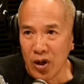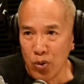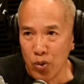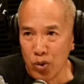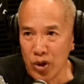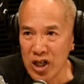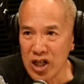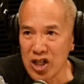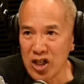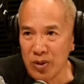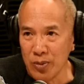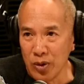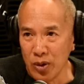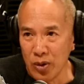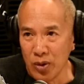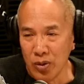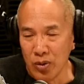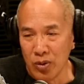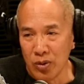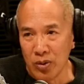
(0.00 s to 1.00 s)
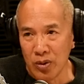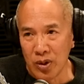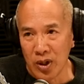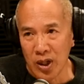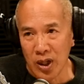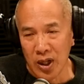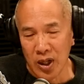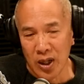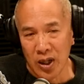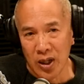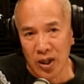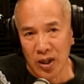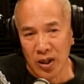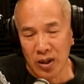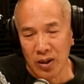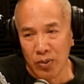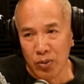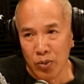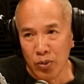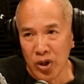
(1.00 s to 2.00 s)
a reasonable
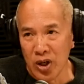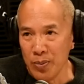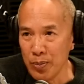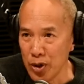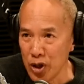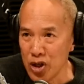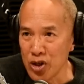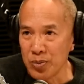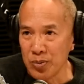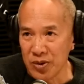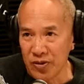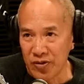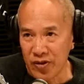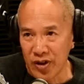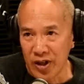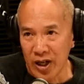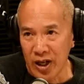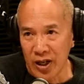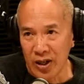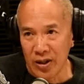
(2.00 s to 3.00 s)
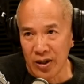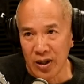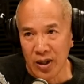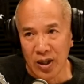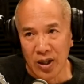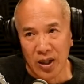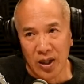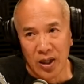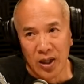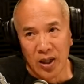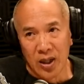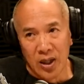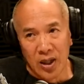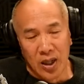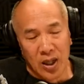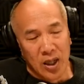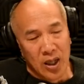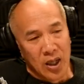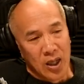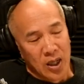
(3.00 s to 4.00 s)
uh, reimbursement for that. Absolutely.
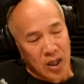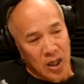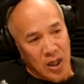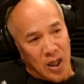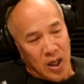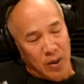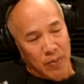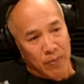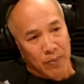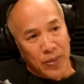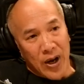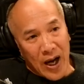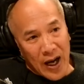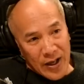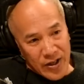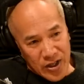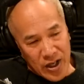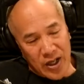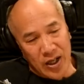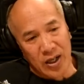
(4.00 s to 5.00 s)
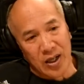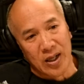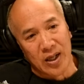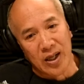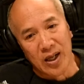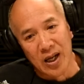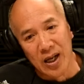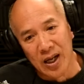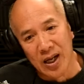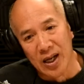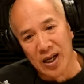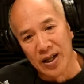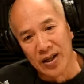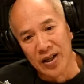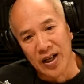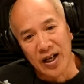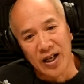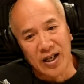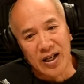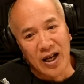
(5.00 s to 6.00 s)
But uh,
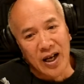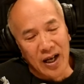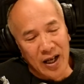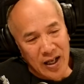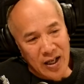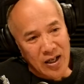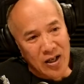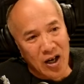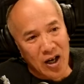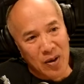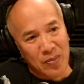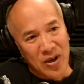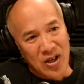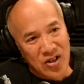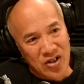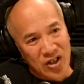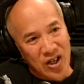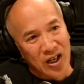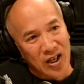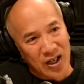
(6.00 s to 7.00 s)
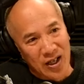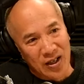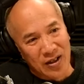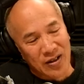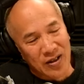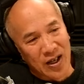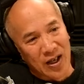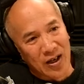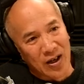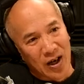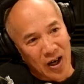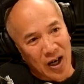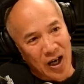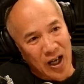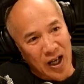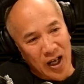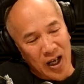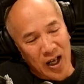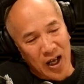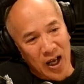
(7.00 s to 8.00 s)
then again, I must say that
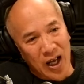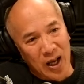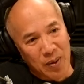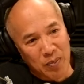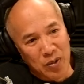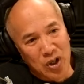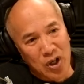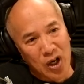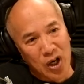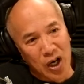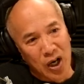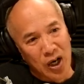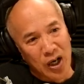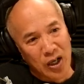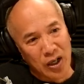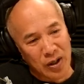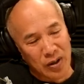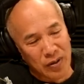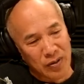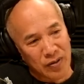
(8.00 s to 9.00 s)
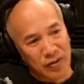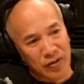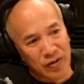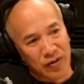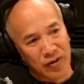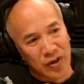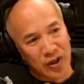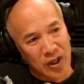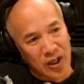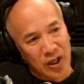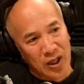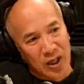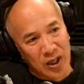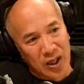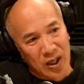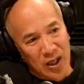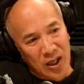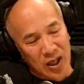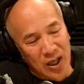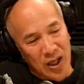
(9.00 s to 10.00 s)
I am kind of
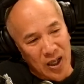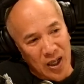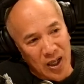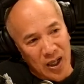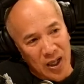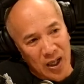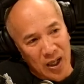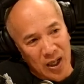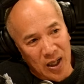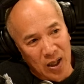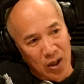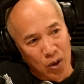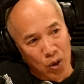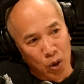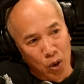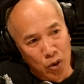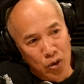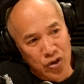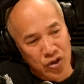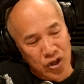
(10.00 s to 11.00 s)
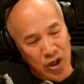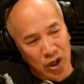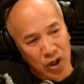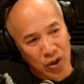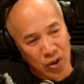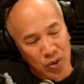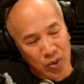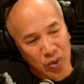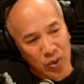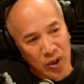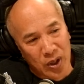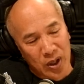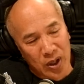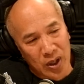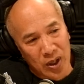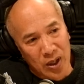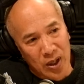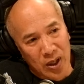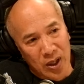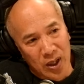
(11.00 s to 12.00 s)
uh, also
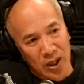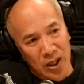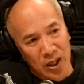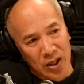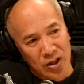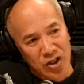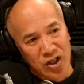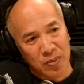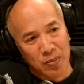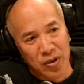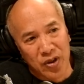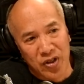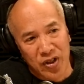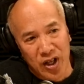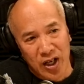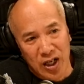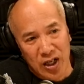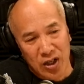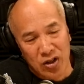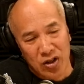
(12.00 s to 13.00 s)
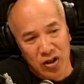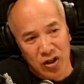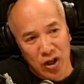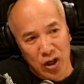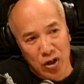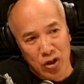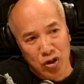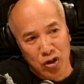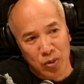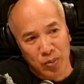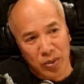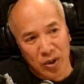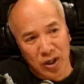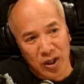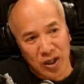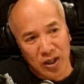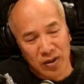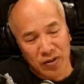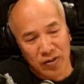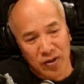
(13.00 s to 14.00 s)
uh, sympathetic to those who
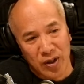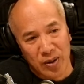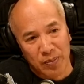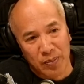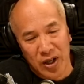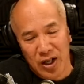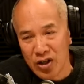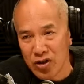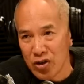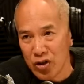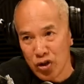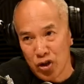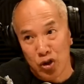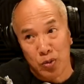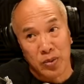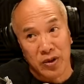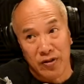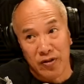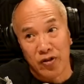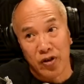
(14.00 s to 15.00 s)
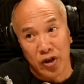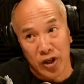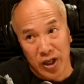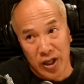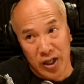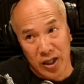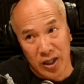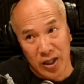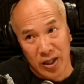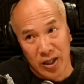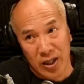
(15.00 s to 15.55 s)
believe that medicine should be free,